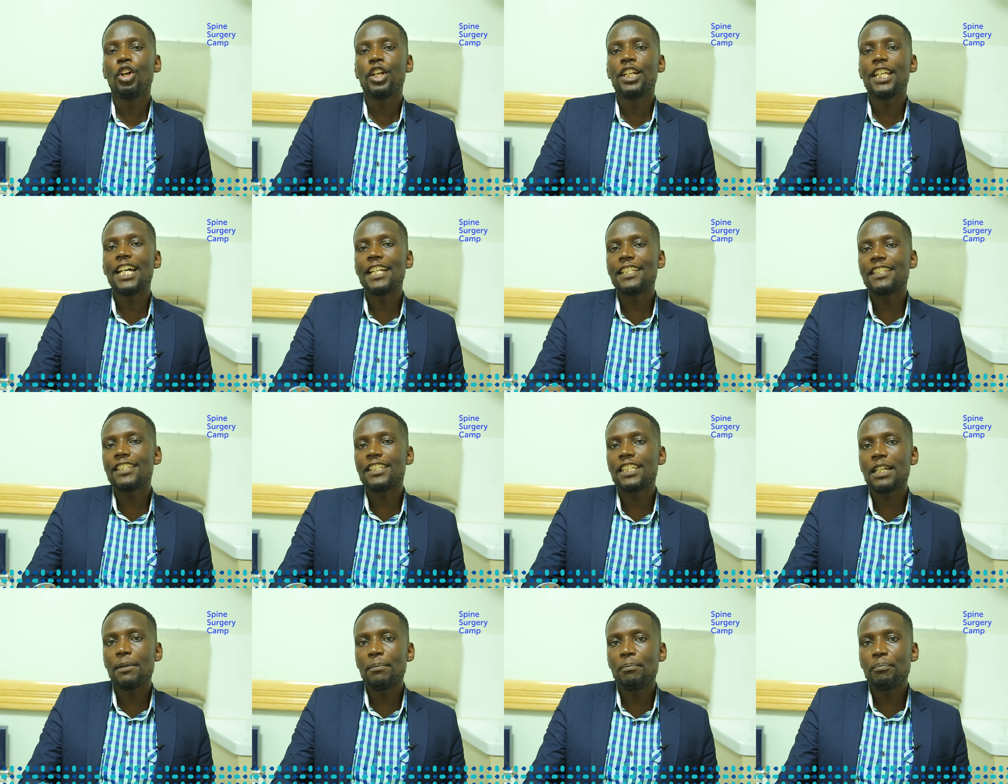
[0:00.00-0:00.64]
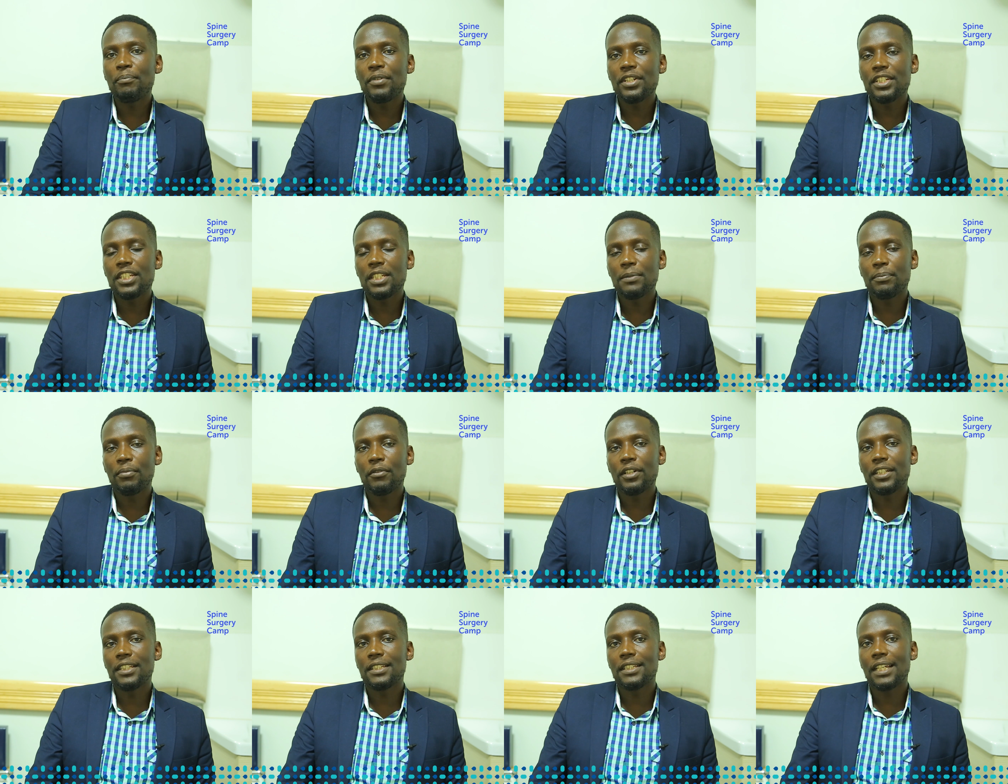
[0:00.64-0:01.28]
that same
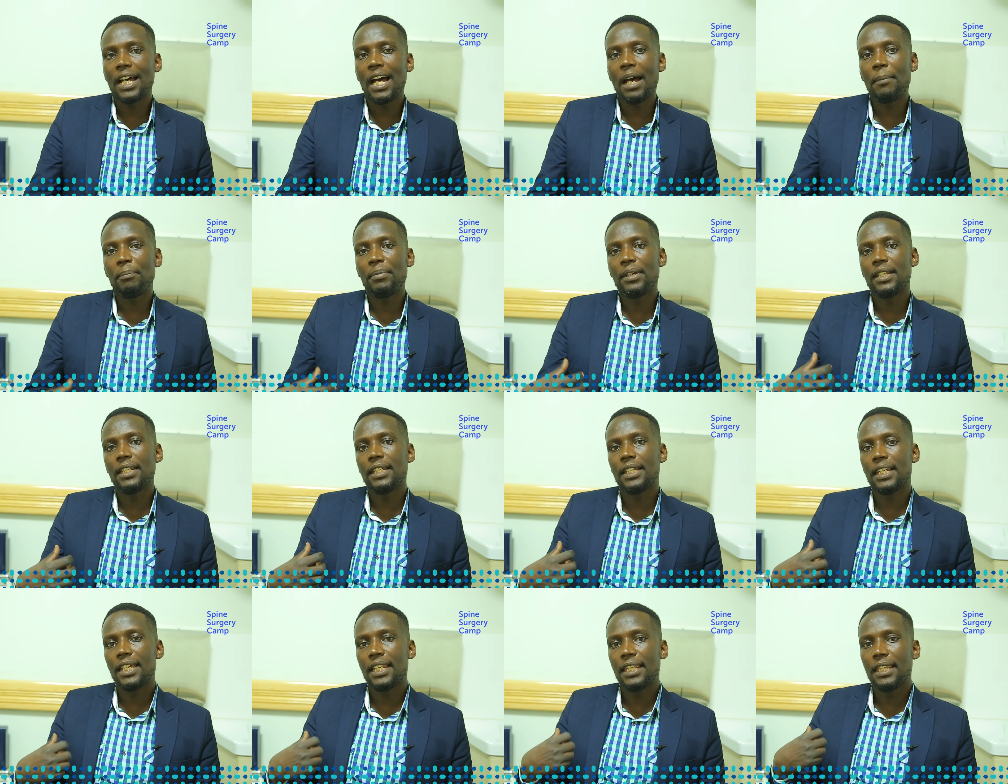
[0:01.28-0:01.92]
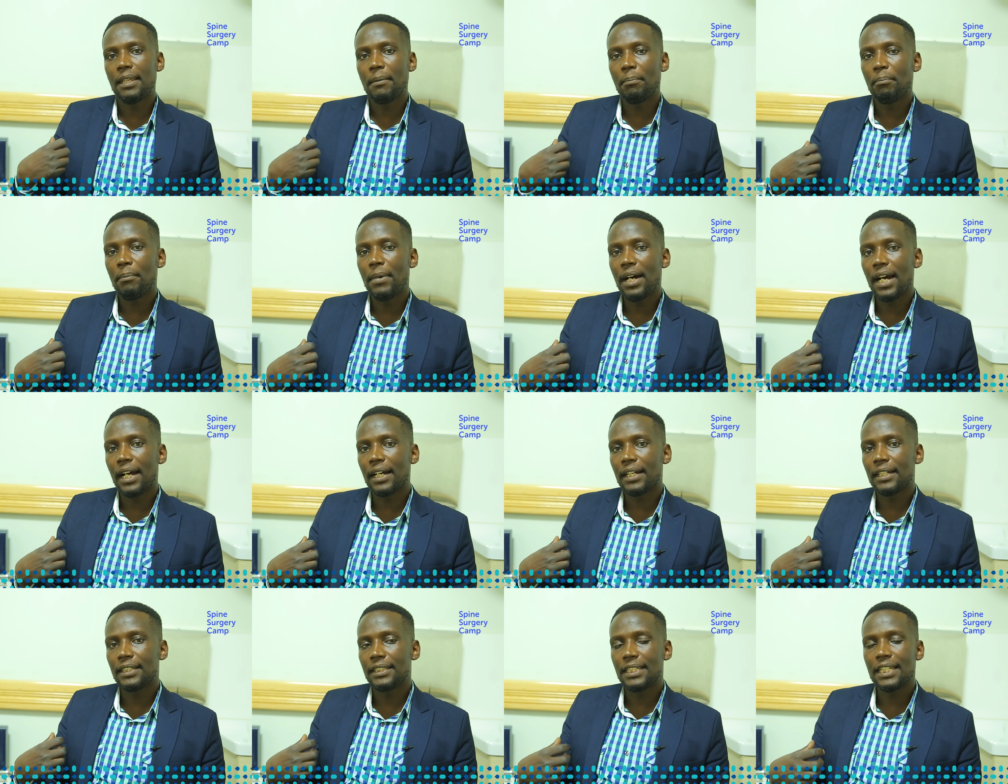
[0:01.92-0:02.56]
principle is happening in the
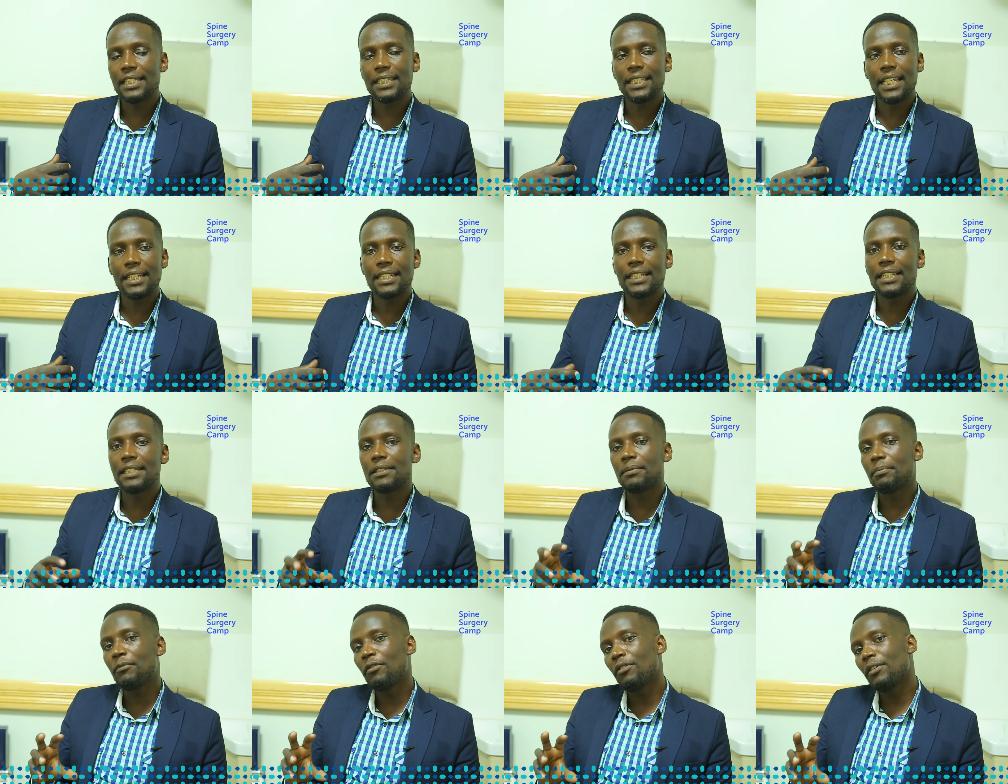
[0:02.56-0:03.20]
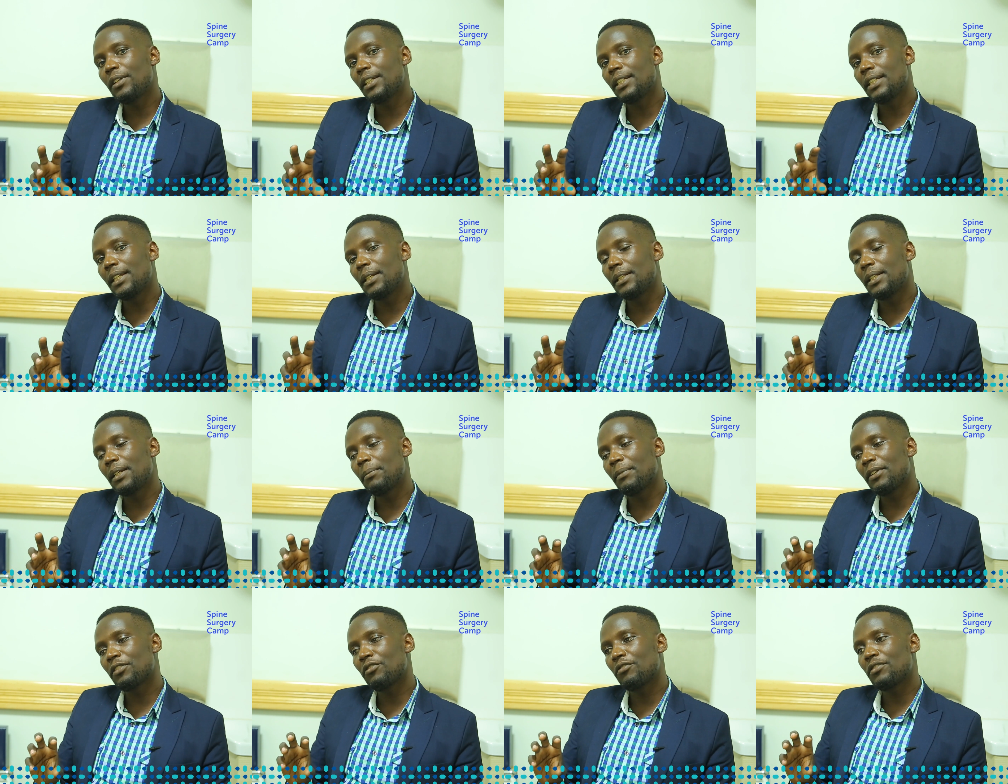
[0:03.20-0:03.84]
back, just that
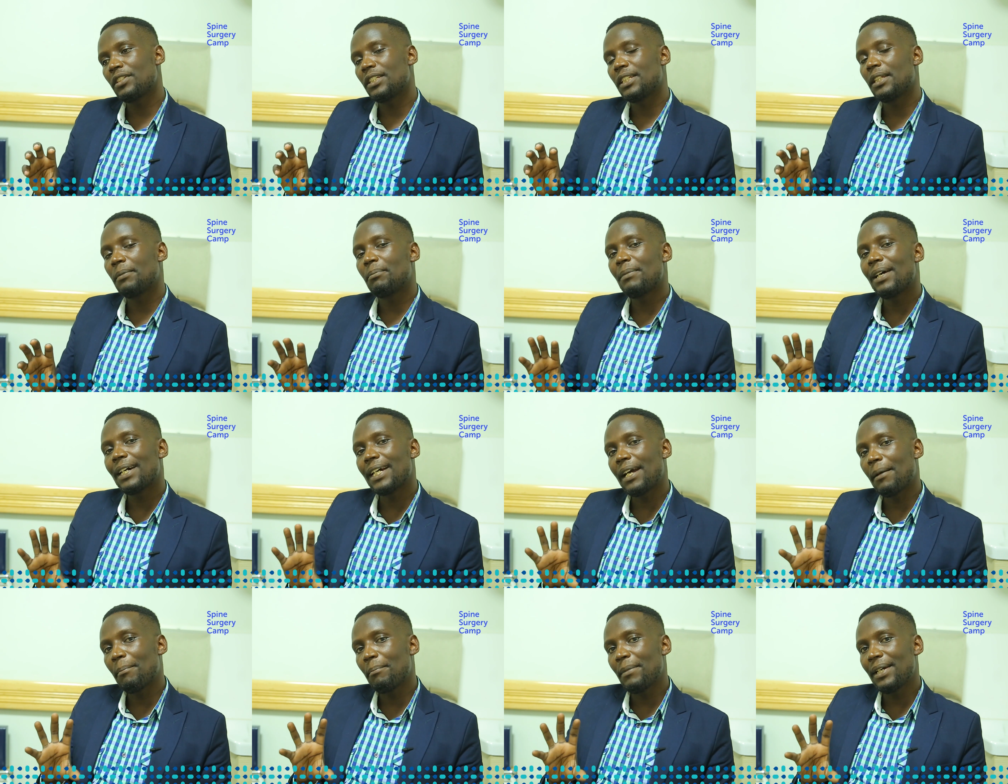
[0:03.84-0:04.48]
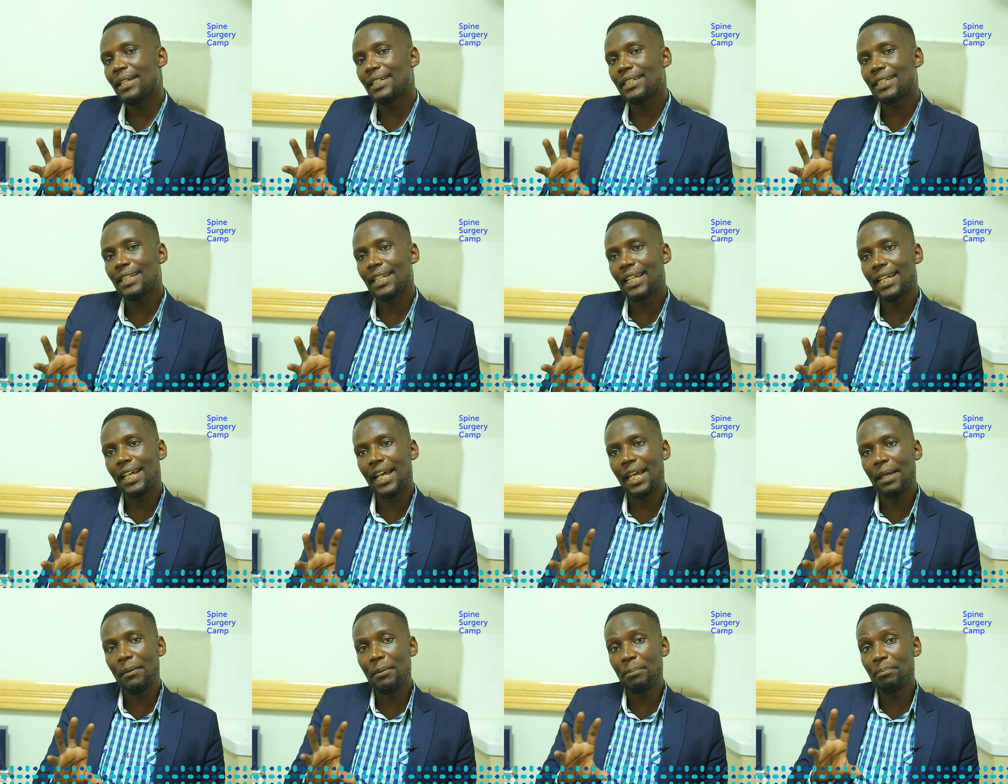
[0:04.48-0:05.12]
the muscles in the back are
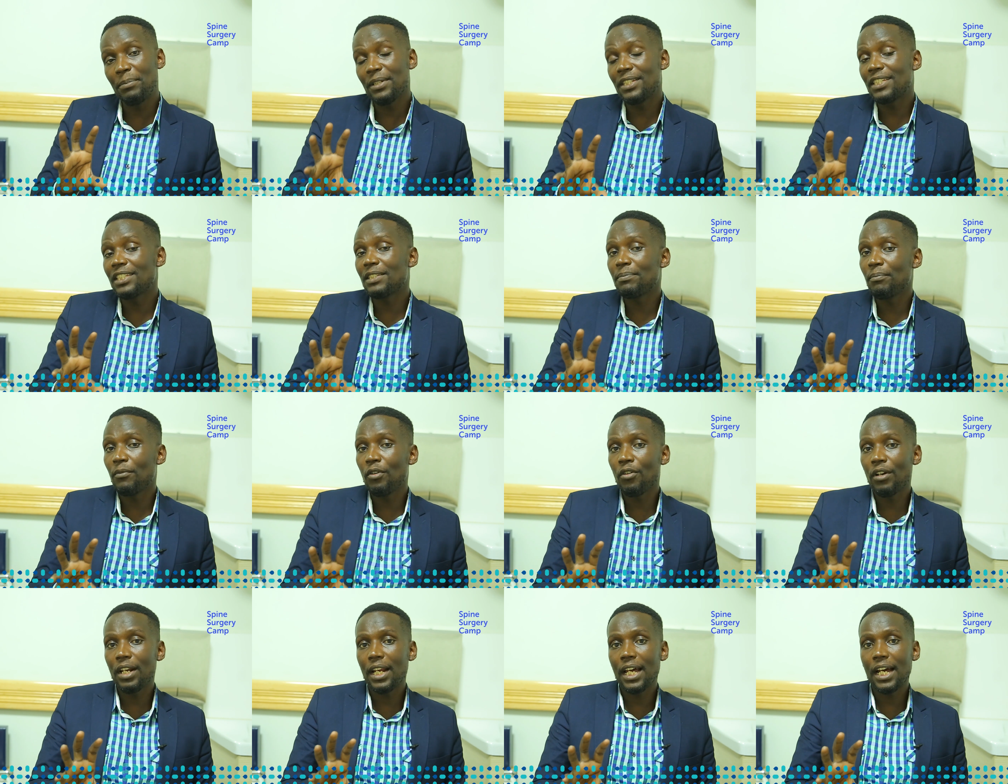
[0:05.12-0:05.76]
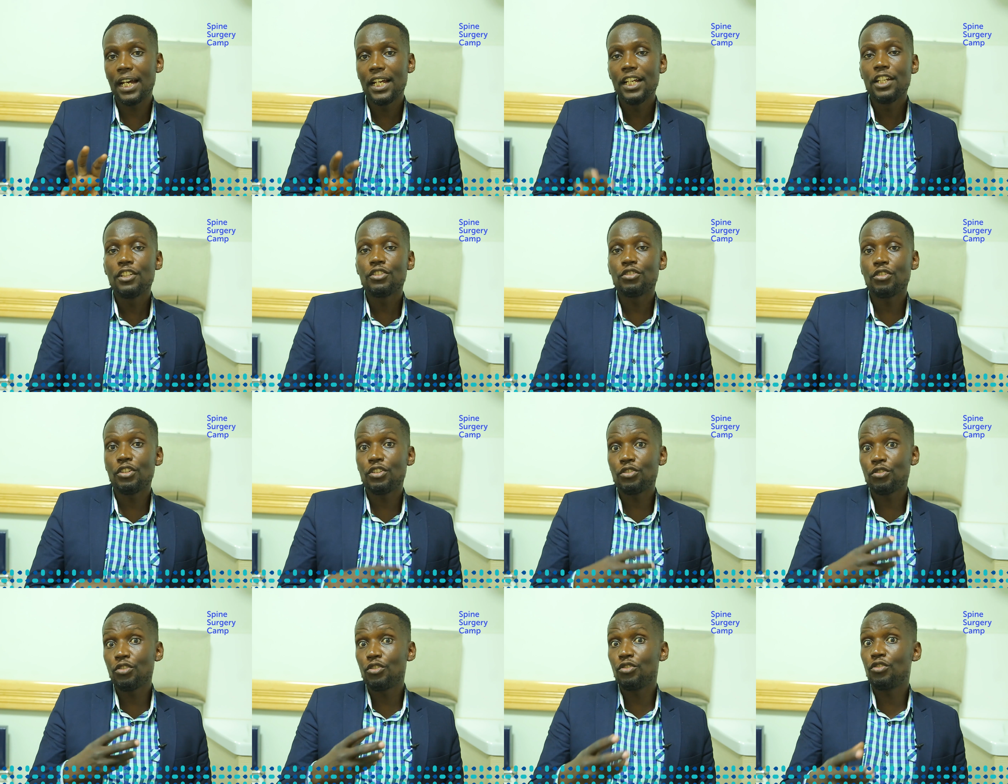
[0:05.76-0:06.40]
a bit smaller, so
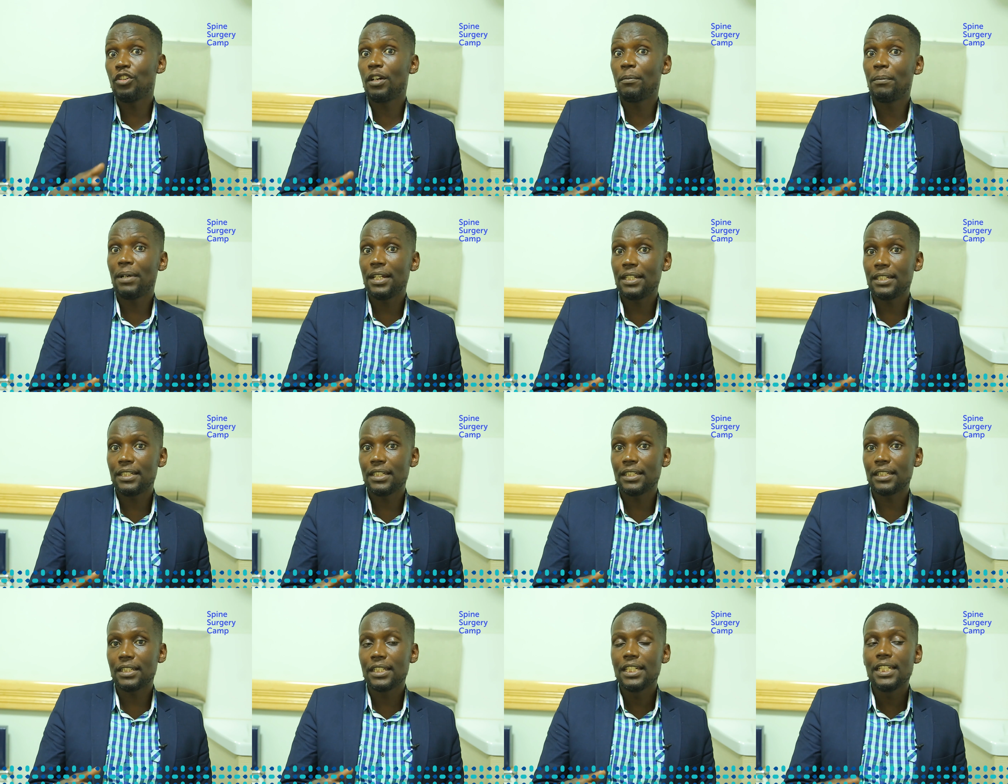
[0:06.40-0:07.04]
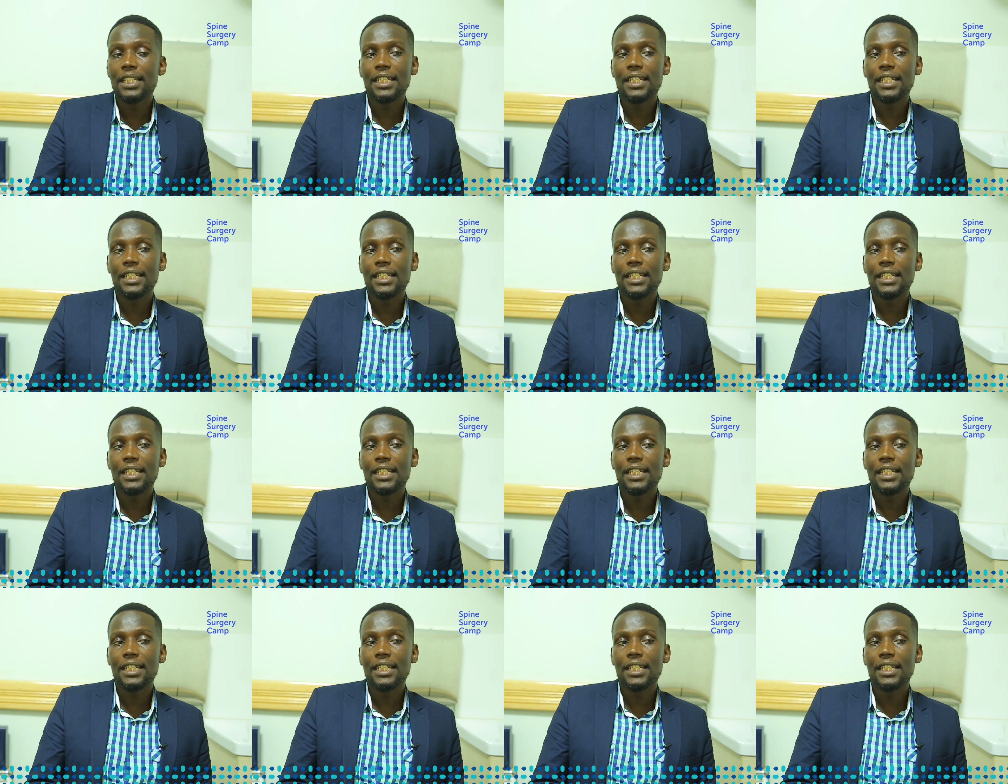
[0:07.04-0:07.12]
it's not dramatic.